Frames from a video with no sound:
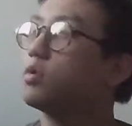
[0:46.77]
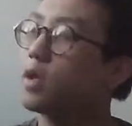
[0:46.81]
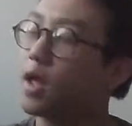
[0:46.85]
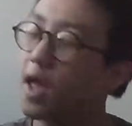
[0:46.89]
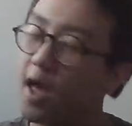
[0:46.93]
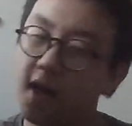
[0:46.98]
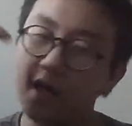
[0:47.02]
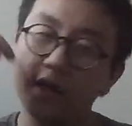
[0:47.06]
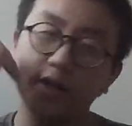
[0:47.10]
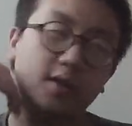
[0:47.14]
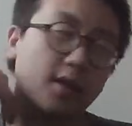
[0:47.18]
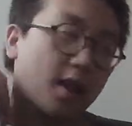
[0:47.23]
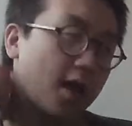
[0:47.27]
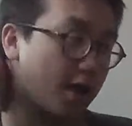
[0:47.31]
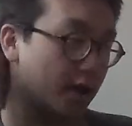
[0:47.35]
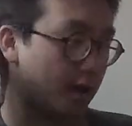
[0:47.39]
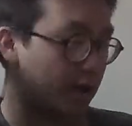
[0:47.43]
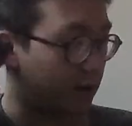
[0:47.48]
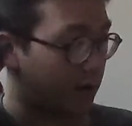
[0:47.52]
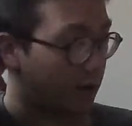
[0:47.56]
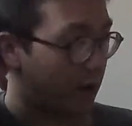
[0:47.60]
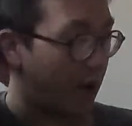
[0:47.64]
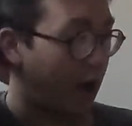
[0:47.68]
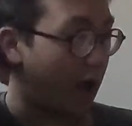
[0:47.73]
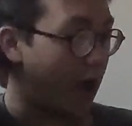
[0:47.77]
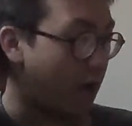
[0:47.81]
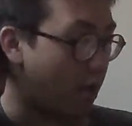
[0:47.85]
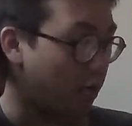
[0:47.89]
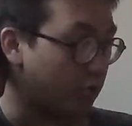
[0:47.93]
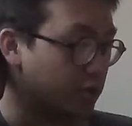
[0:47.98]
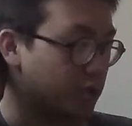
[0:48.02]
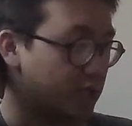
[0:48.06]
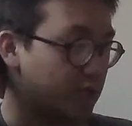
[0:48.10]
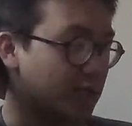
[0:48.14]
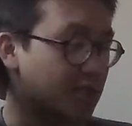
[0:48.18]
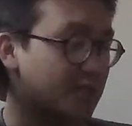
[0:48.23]
And like, I
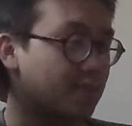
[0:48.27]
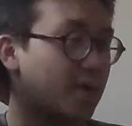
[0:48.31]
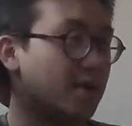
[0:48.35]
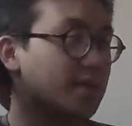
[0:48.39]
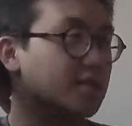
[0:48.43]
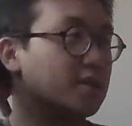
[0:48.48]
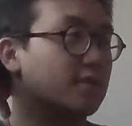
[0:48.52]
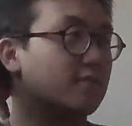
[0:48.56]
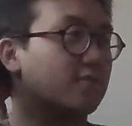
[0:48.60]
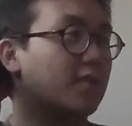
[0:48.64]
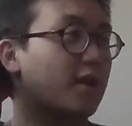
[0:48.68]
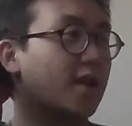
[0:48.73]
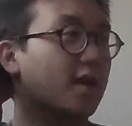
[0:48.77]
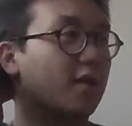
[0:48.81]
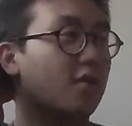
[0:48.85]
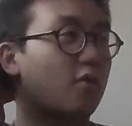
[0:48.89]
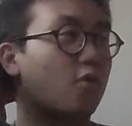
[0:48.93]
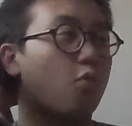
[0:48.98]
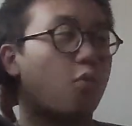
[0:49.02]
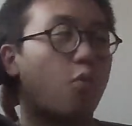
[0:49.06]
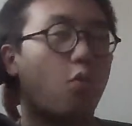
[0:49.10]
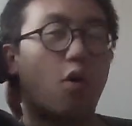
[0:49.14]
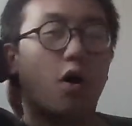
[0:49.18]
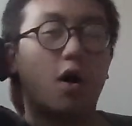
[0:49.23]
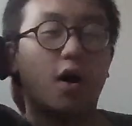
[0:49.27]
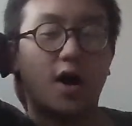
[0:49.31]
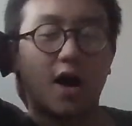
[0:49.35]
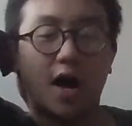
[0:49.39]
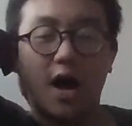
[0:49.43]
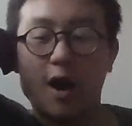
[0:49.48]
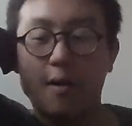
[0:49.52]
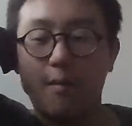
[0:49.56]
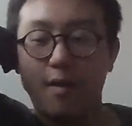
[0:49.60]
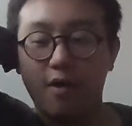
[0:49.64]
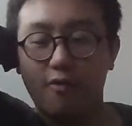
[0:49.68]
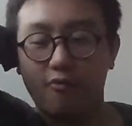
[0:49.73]
always think to myself, like, "What
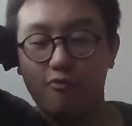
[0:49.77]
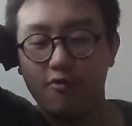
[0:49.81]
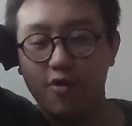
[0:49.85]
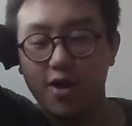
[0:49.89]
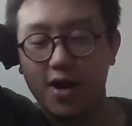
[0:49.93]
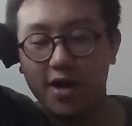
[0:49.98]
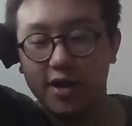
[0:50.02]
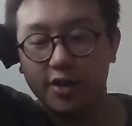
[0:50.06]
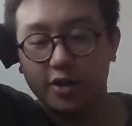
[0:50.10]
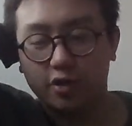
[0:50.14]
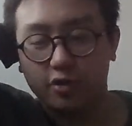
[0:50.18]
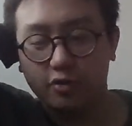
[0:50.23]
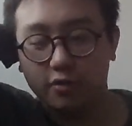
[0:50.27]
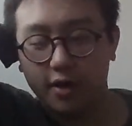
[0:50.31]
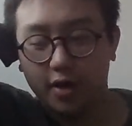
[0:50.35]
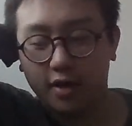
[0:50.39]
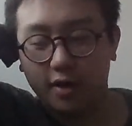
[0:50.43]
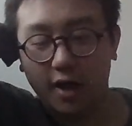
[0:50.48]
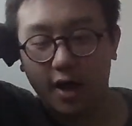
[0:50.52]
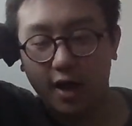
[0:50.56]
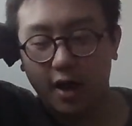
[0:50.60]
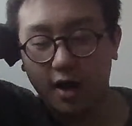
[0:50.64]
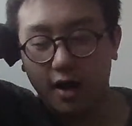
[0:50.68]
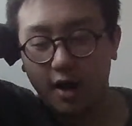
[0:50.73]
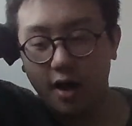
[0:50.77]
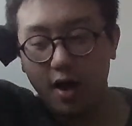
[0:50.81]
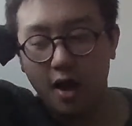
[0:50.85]
am I really doing?" Like,